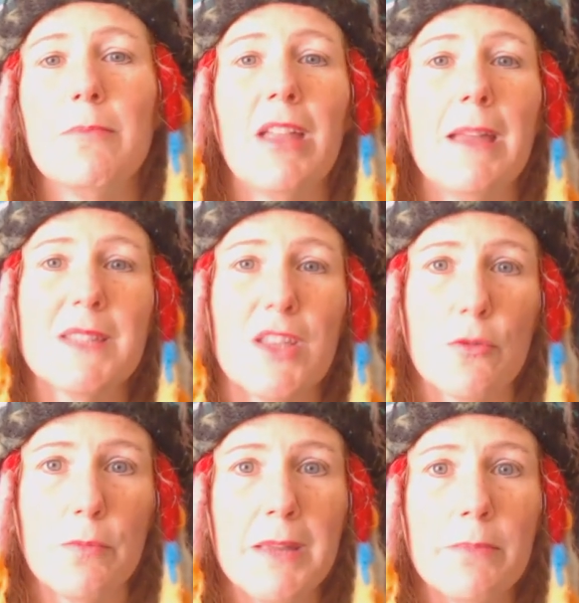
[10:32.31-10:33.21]
He blames
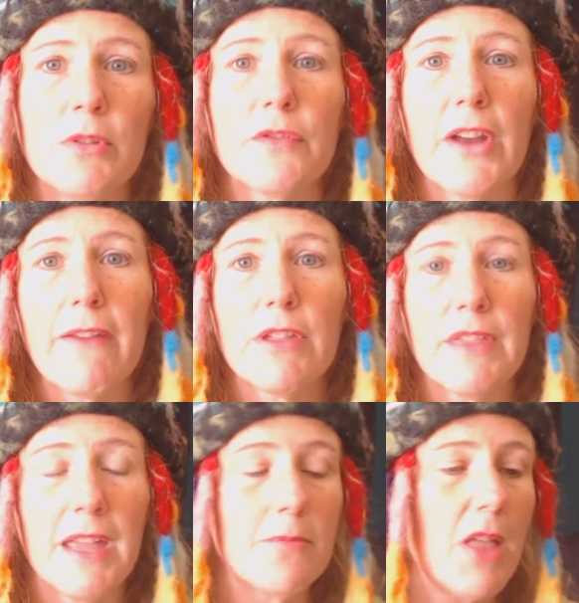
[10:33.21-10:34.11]
other people for
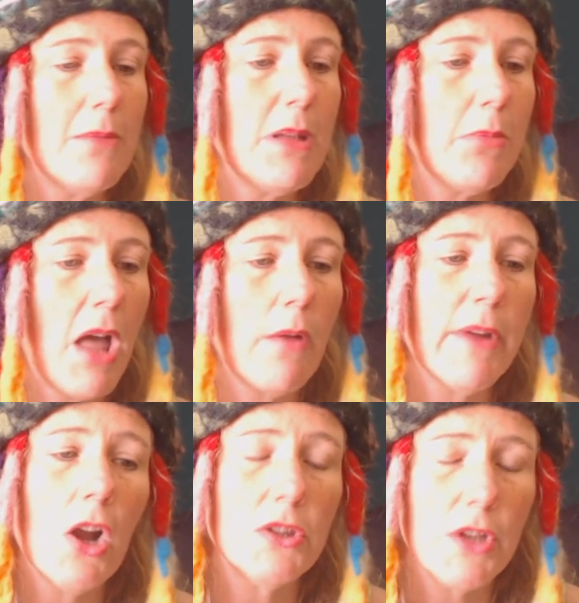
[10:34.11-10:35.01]
everything, blah, blah, blah.
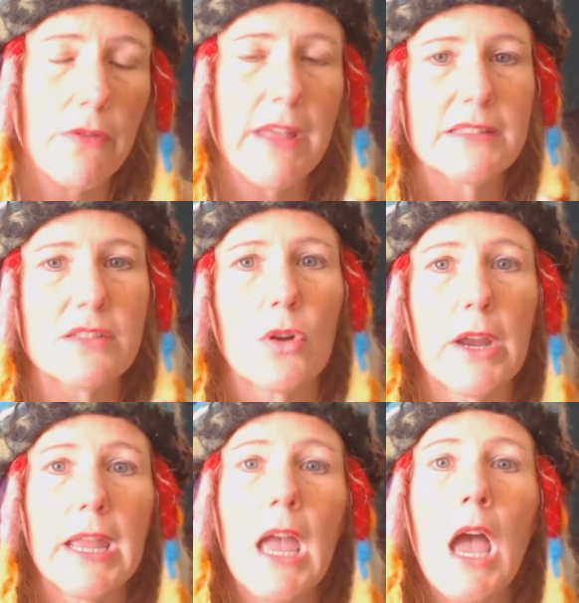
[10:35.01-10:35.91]
We all know that
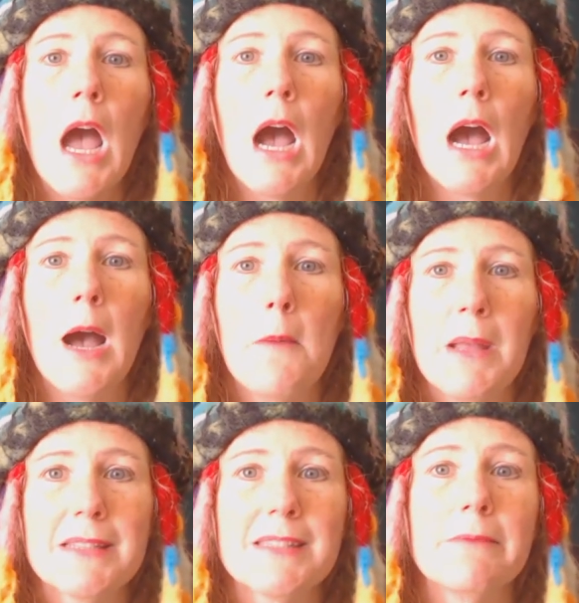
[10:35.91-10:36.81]
story.
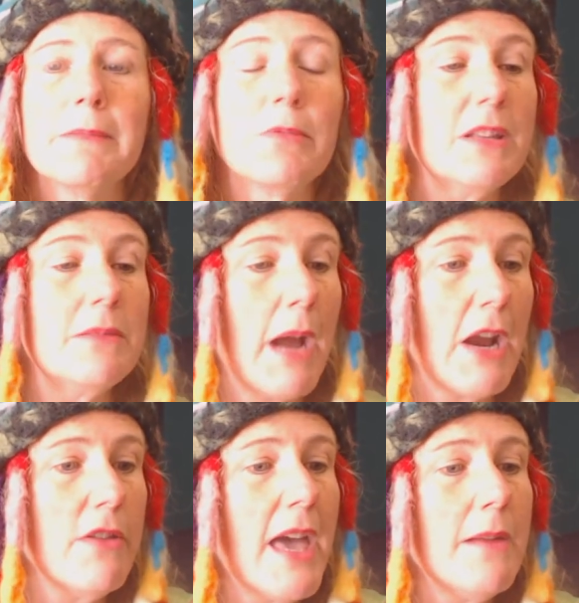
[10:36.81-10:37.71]
And some people
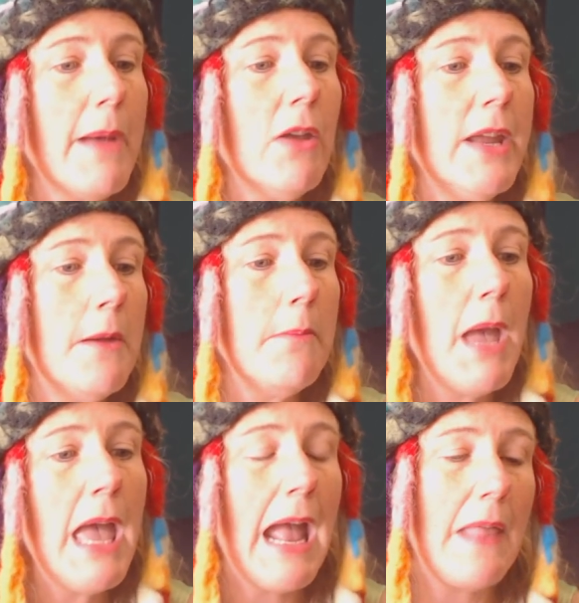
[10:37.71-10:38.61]
admire that about
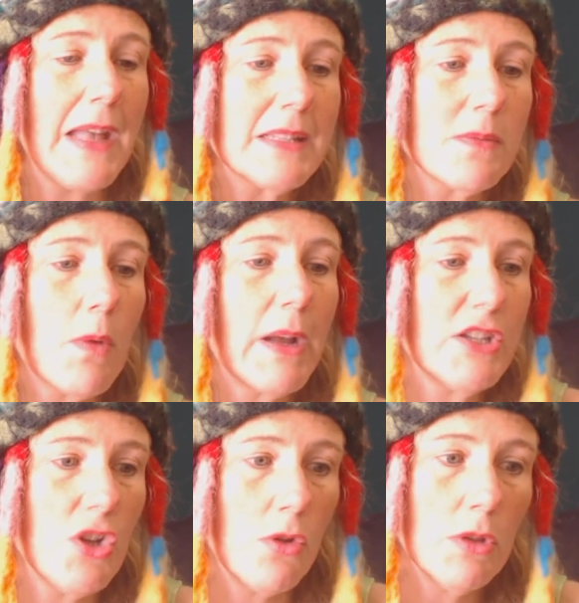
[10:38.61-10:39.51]
him, and that's why
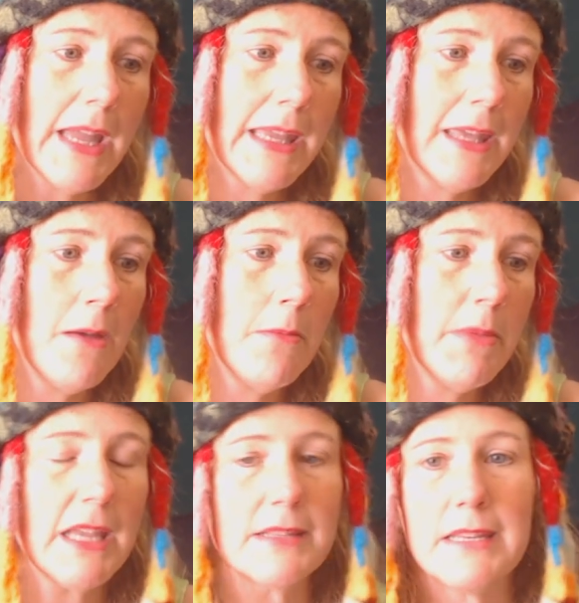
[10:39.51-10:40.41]
I don't like
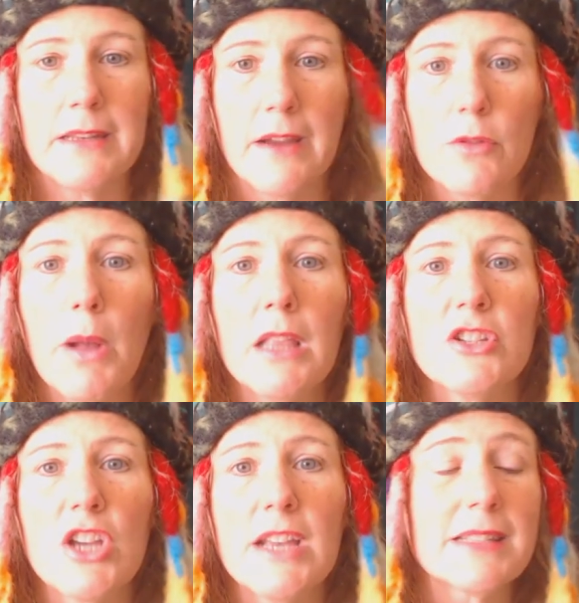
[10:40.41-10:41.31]
him, because he never
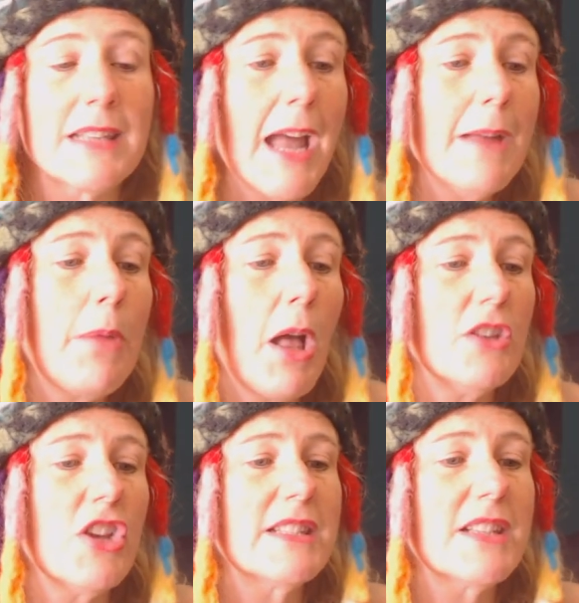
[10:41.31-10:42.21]
apologizes. I
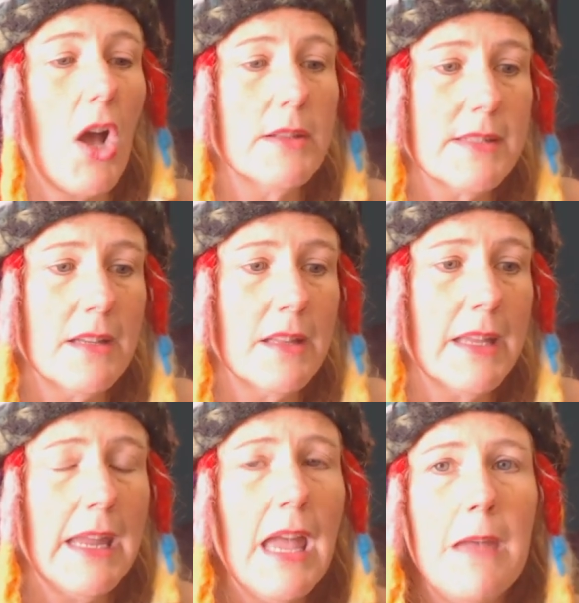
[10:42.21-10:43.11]
apologize
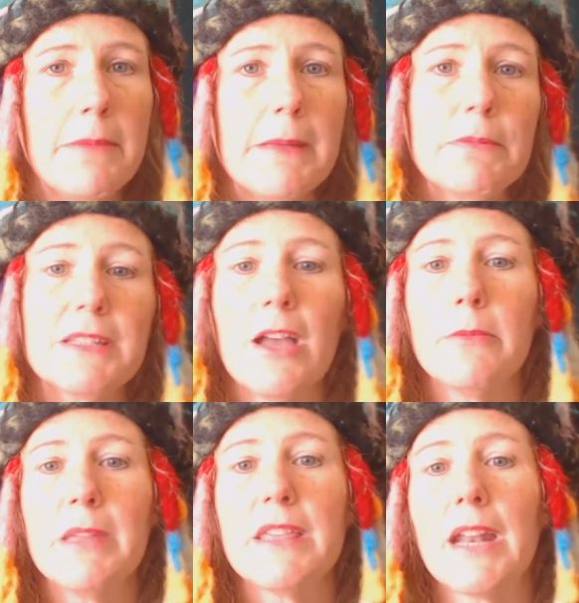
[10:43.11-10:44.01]
constantly. People
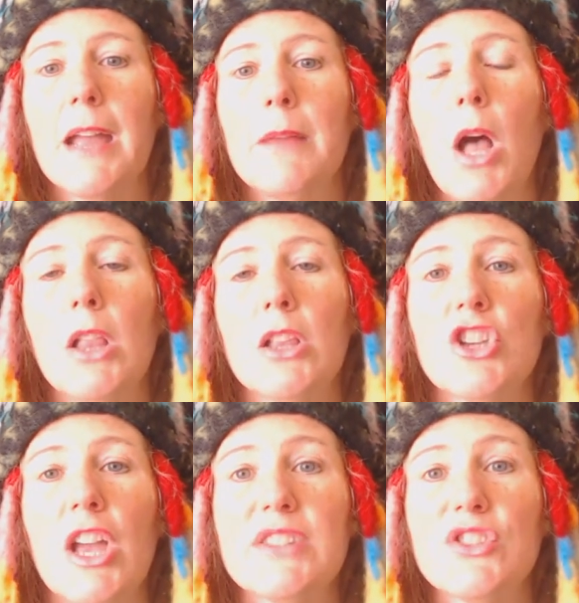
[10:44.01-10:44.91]
tell me that I
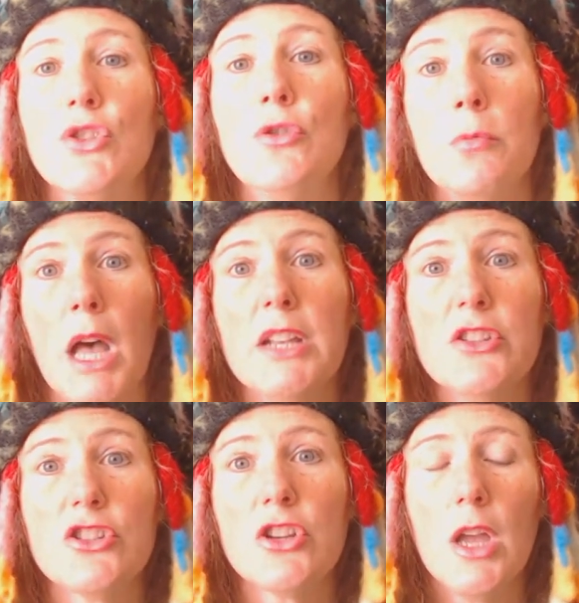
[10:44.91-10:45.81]
apologize too
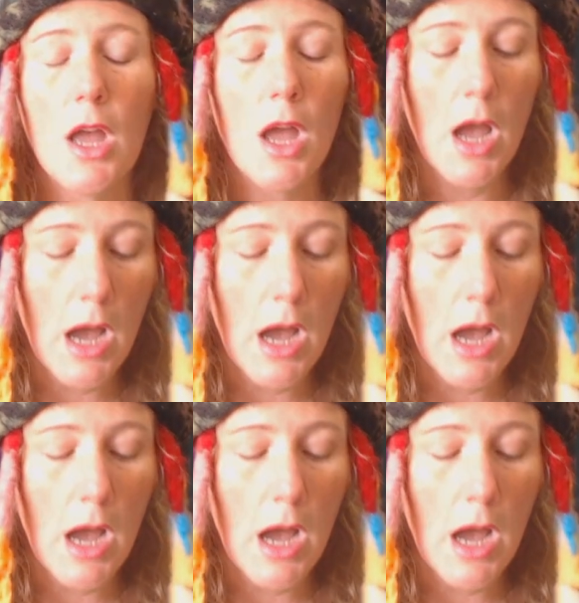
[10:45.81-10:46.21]
much.